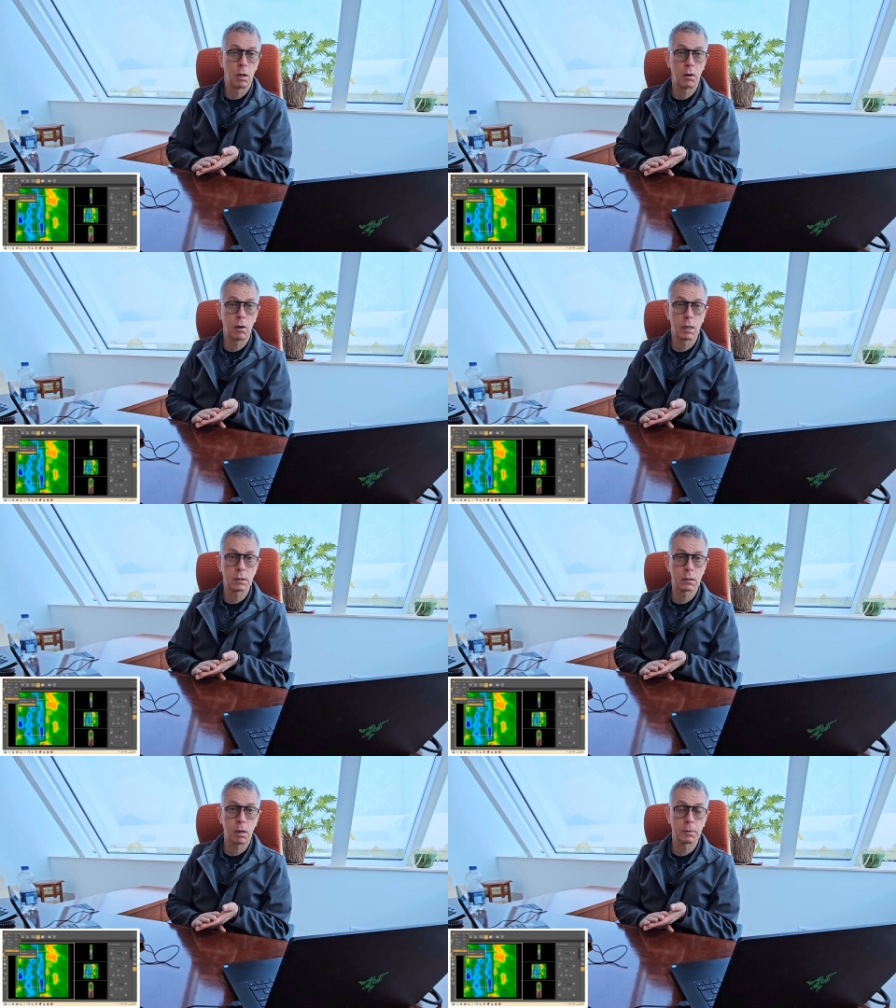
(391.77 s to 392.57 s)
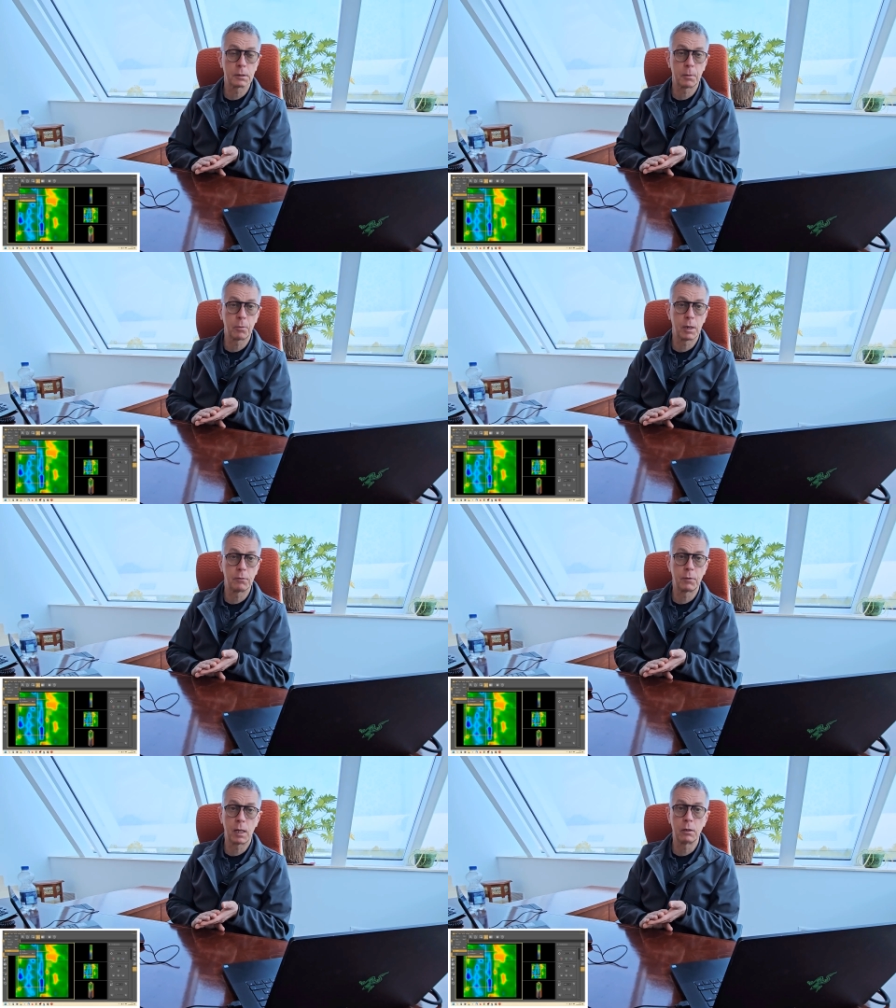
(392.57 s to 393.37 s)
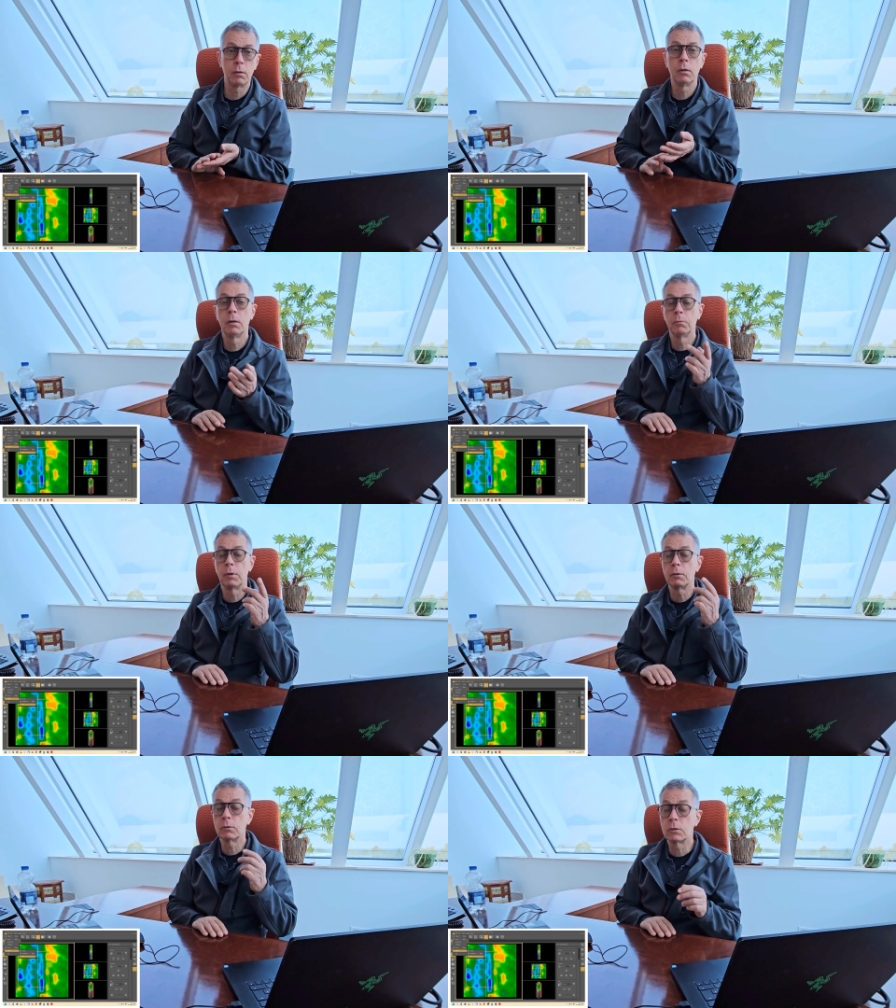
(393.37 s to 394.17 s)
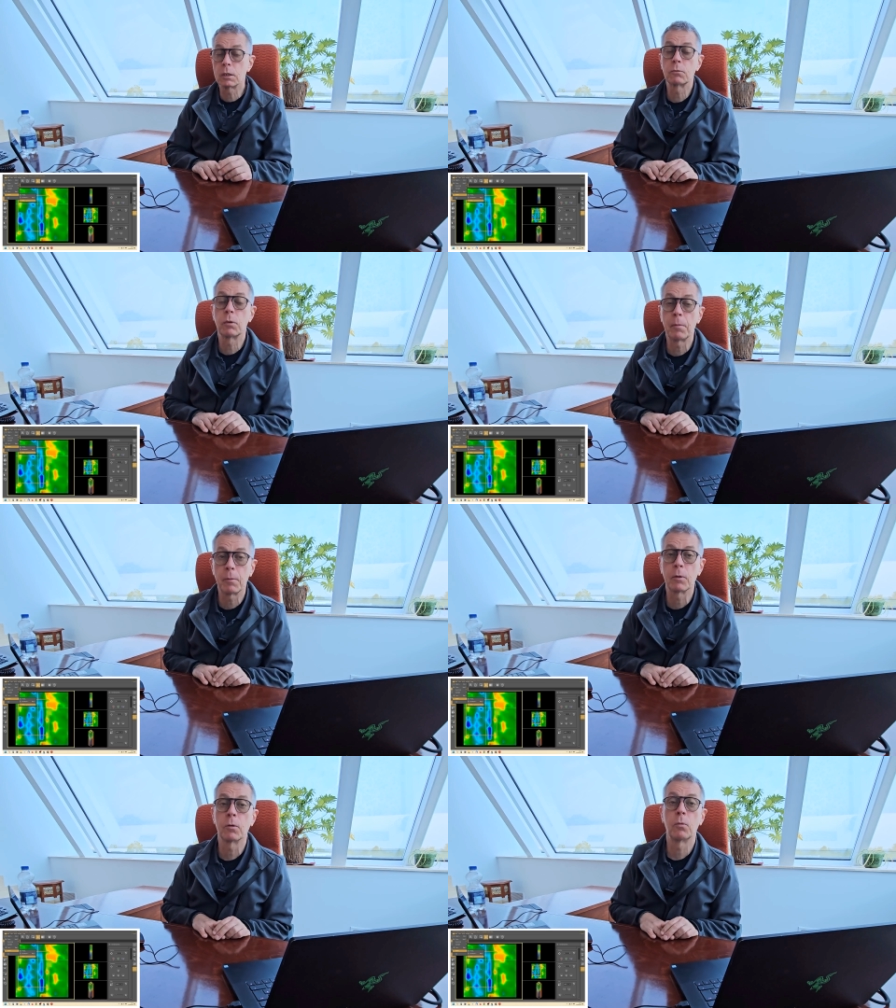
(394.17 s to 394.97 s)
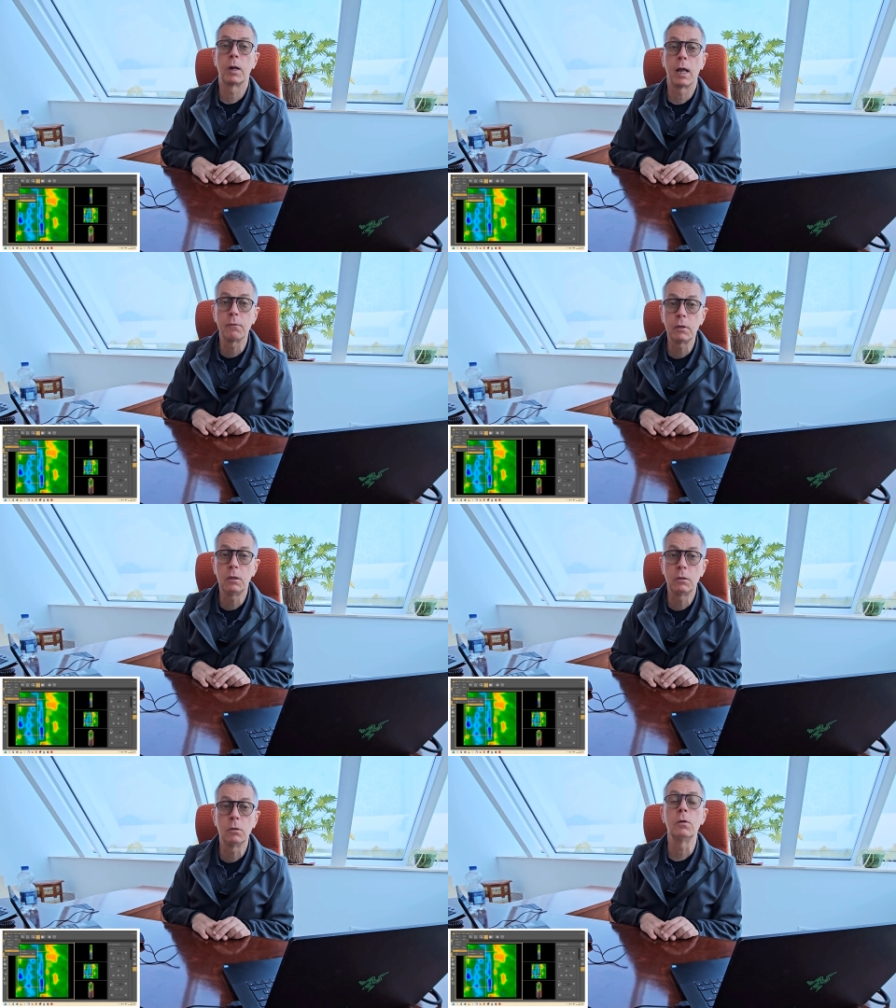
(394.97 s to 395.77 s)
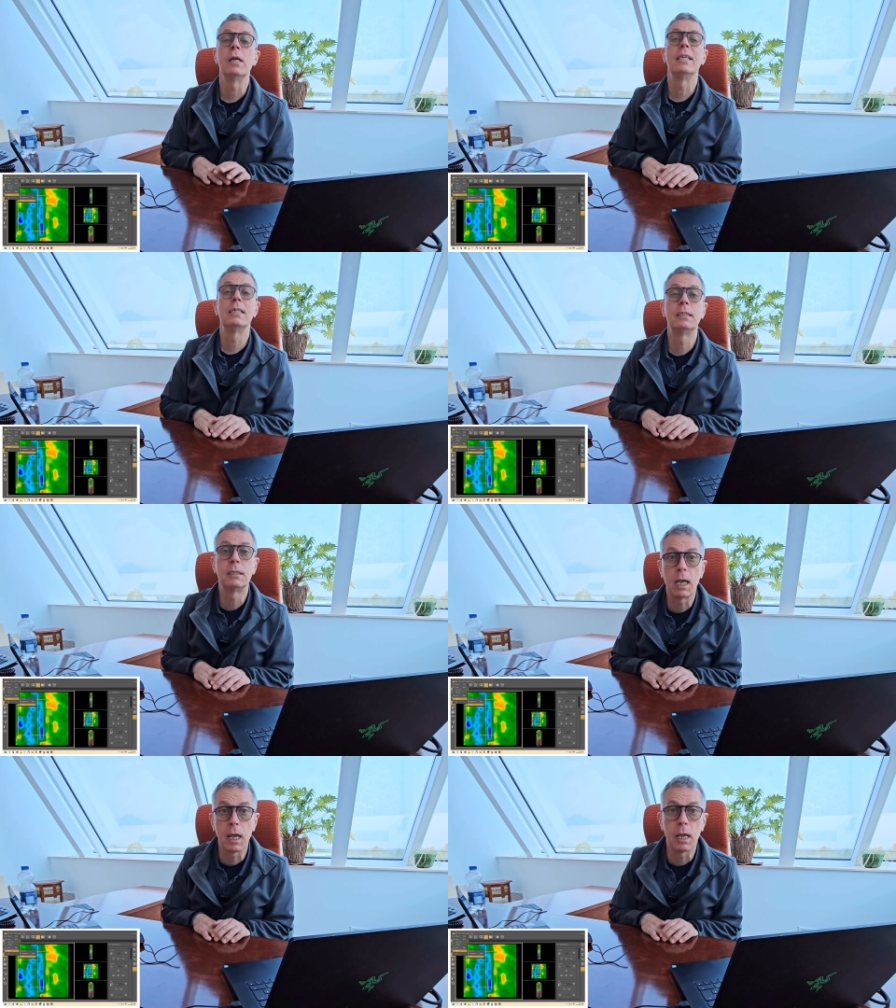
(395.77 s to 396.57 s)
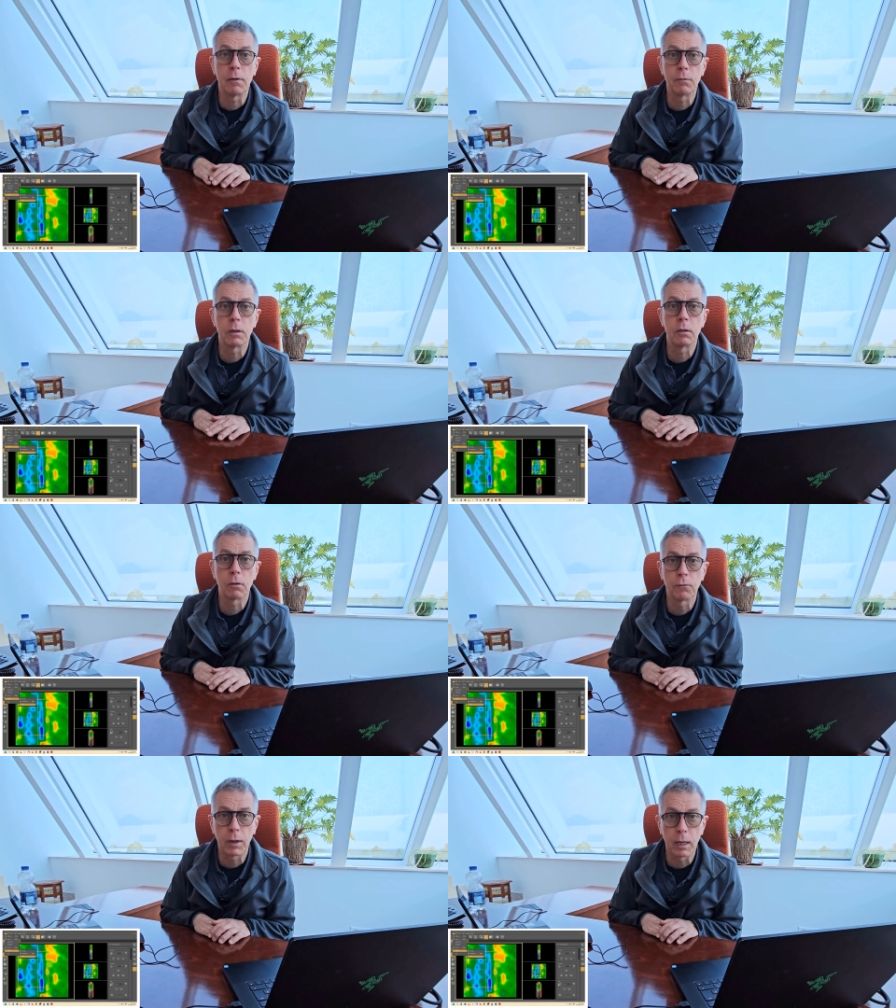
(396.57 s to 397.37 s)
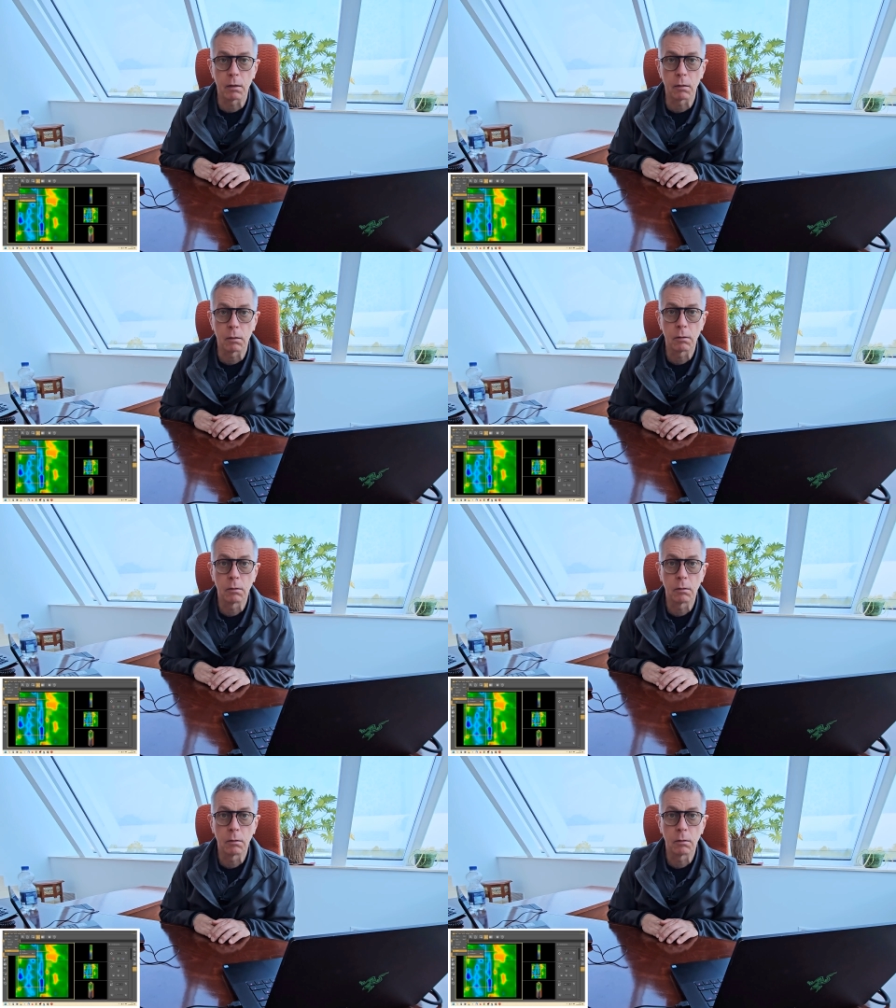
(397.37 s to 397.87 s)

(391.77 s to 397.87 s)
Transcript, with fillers: or as a comma separated value. But just remember, whatever you do, save your file.